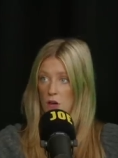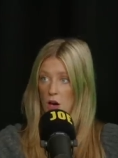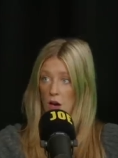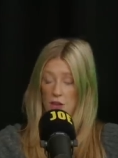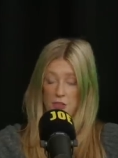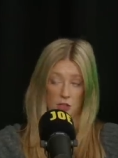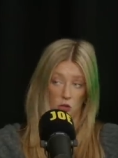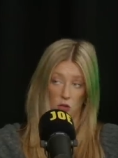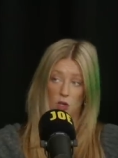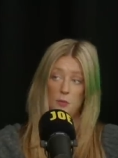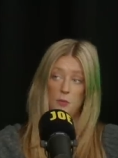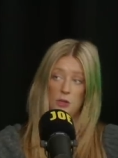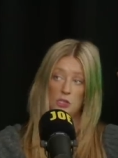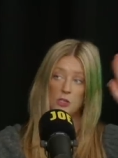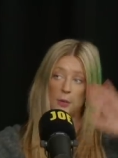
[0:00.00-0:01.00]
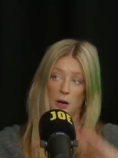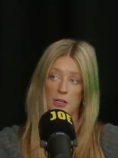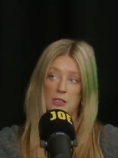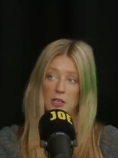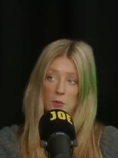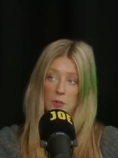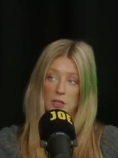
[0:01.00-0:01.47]
I think you could put
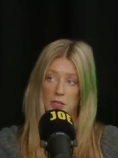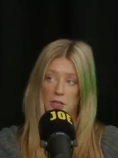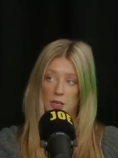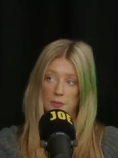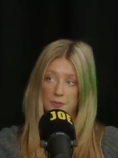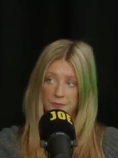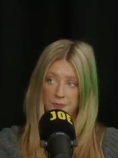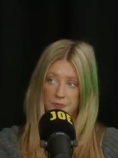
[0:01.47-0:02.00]
Tobias Elwood in there.